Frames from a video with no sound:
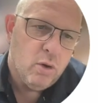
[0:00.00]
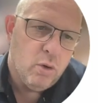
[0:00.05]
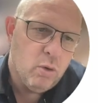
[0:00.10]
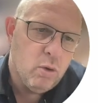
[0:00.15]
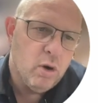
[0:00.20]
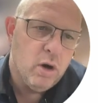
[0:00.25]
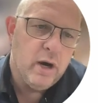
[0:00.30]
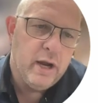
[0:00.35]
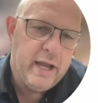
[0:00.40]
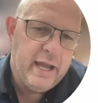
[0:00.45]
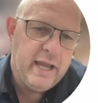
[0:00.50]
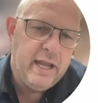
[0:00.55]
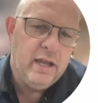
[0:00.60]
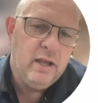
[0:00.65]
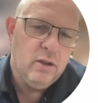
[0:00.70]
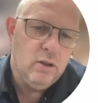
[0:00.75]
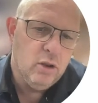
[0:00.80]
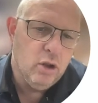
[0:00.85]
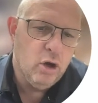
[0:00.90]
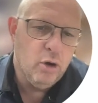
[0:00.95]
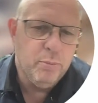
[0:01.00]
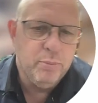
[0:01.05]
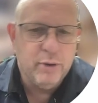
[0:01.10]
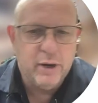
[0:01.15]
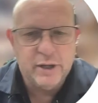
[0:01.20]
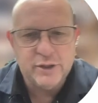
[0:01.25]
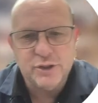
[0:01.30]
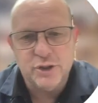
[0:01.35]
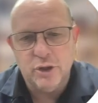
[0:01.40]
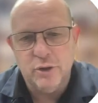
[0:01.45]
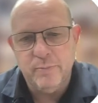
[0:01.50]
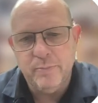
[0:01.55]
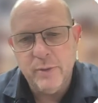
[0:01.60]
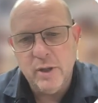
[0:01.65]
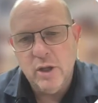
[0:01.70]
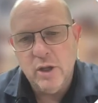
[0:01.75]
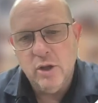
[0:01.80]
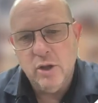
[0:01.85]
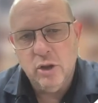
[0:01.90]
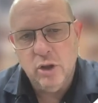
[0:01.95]
or a low pressure,
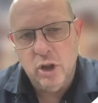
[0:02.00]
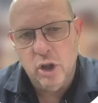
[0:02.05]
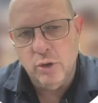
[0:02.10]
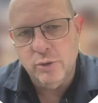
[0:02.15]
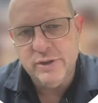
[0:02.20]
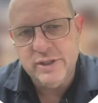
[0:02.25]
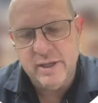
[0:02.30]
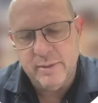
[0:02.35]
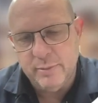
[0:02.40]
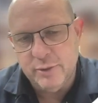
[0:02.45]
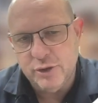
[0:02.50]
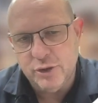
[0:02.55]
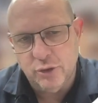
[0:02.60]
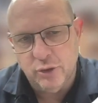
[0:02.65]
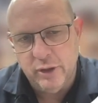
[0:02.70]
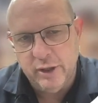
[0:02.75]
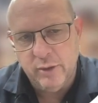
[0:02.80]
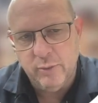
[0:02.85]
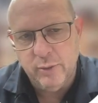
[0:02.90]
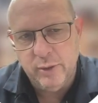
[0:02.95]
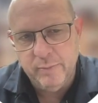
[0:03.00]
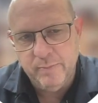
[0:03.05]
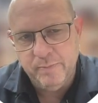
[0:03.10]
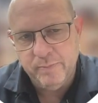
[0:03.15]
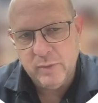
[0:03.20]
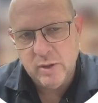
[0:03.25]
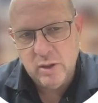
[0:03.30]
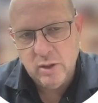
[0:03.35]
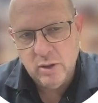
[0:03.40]
low temperature liquid